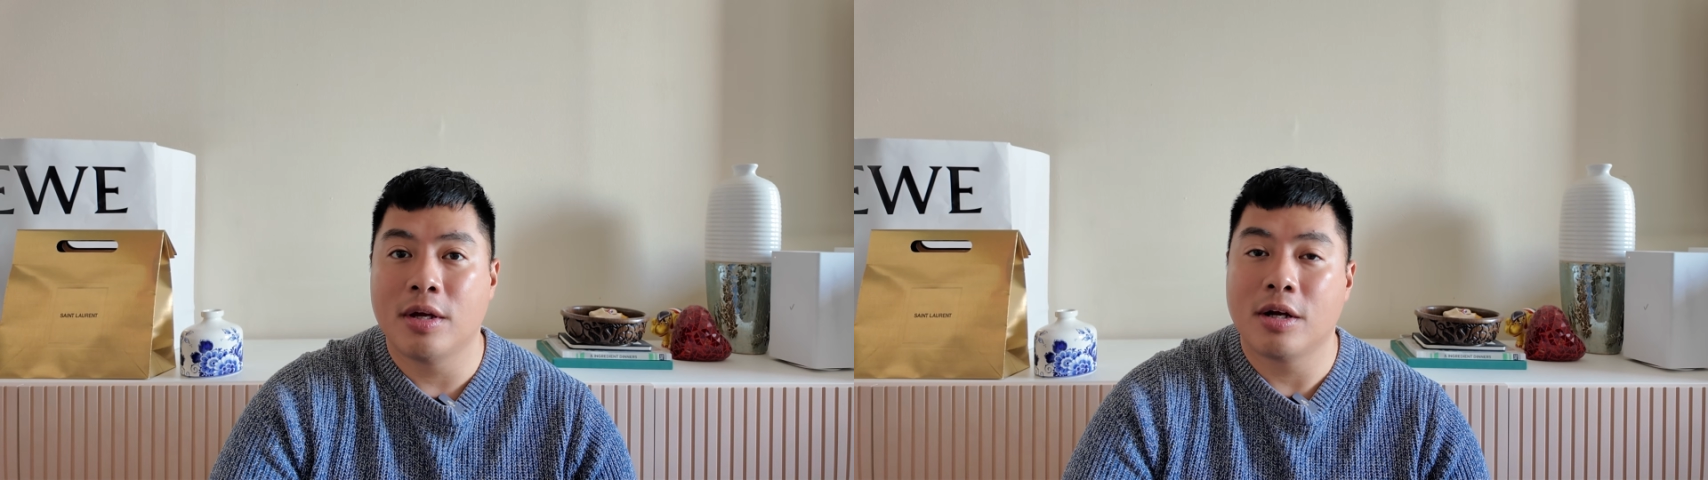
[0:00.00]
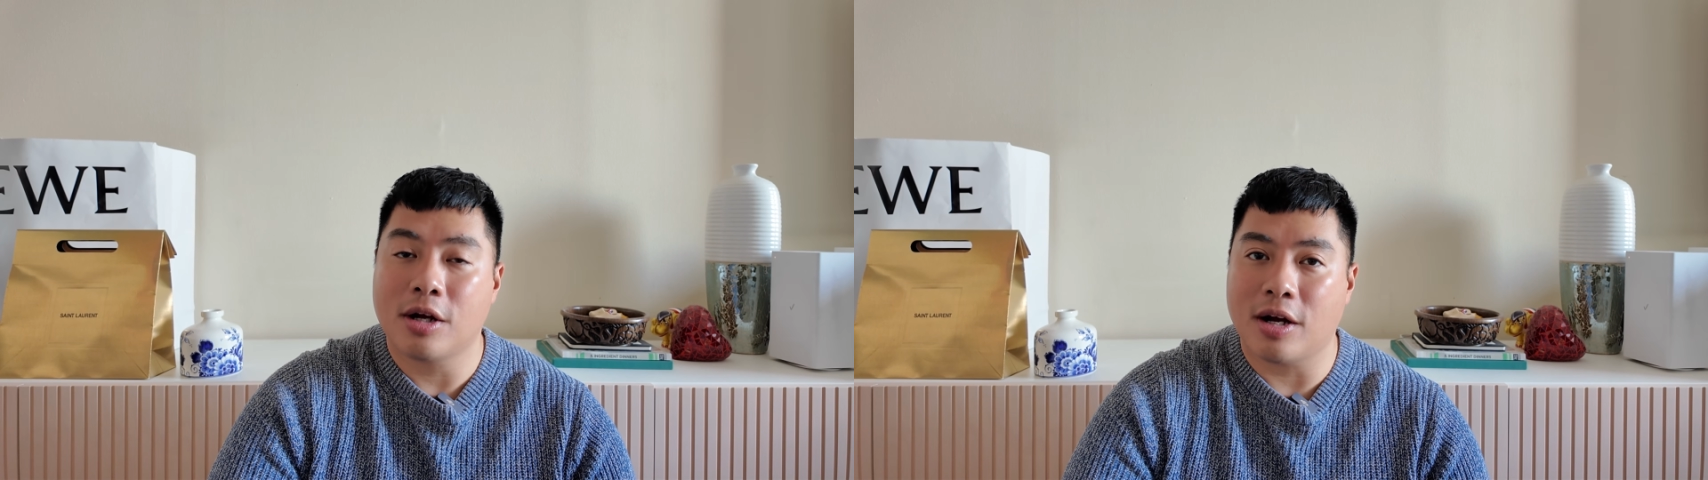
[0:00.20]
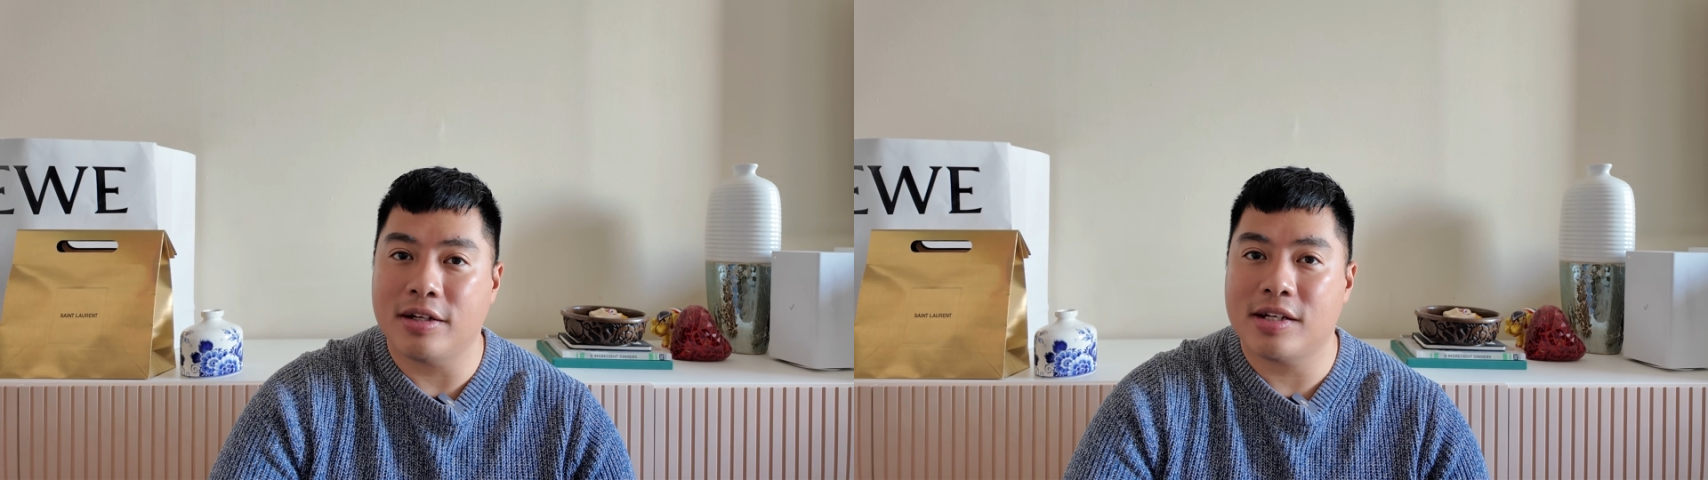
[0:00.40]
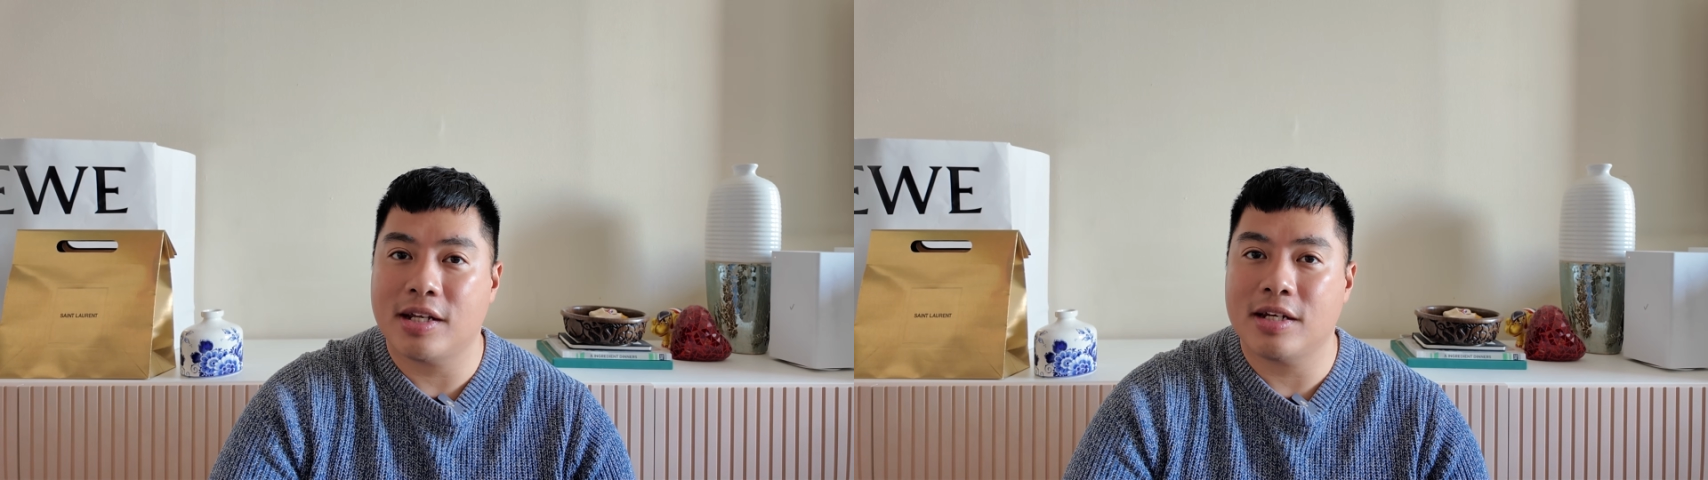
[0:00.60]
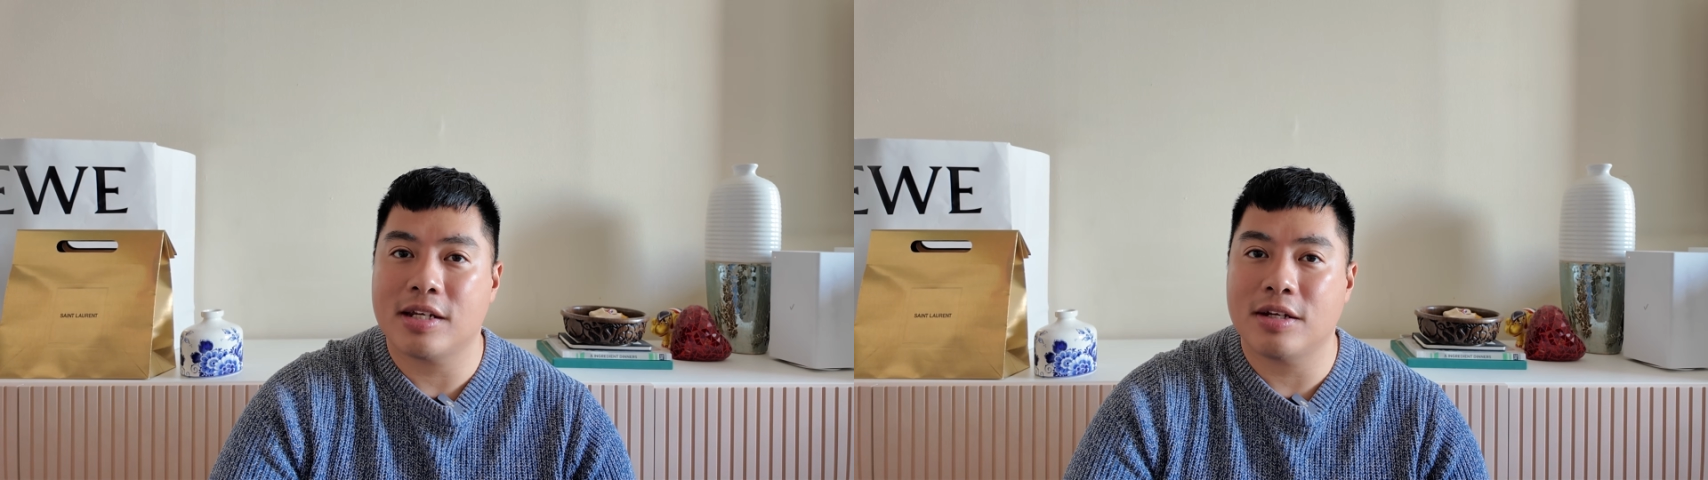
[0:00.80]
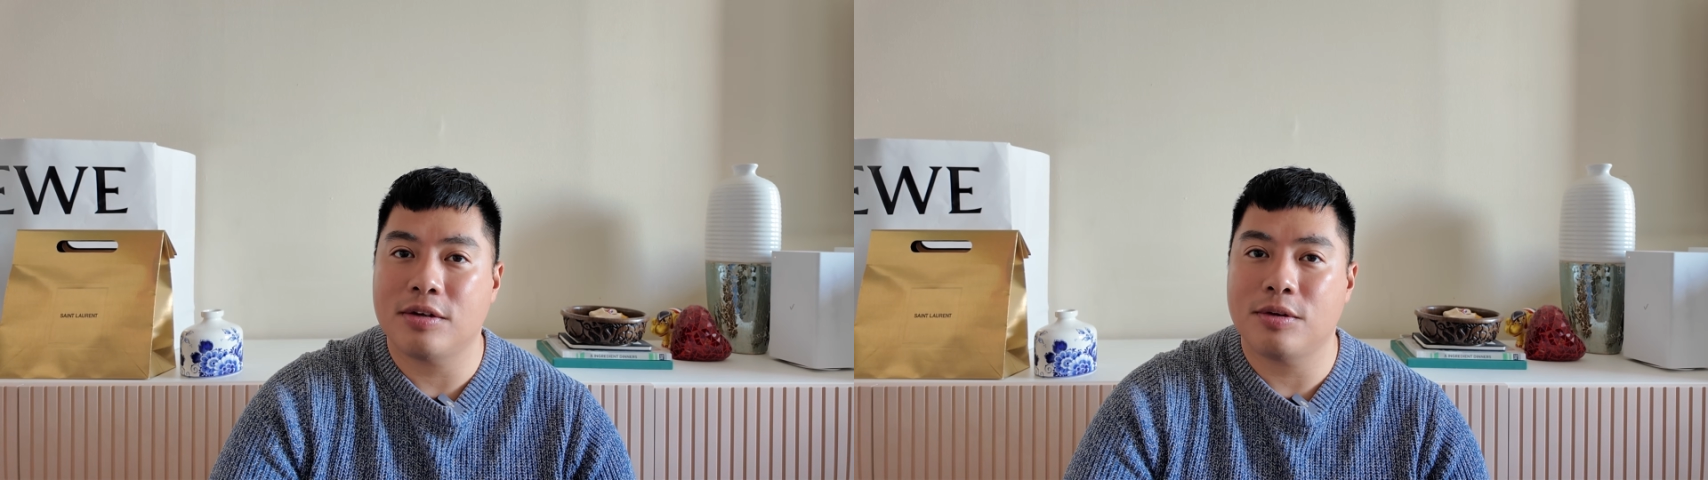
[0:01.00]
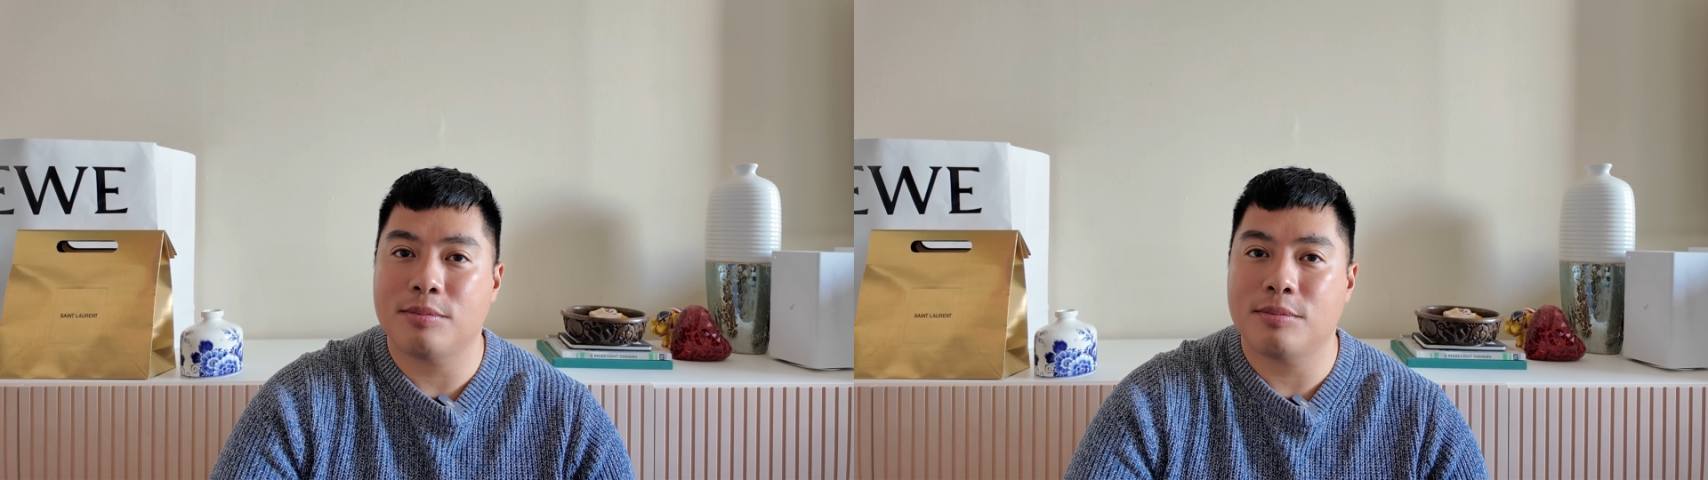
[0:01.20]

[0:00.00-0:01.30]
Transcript: content and do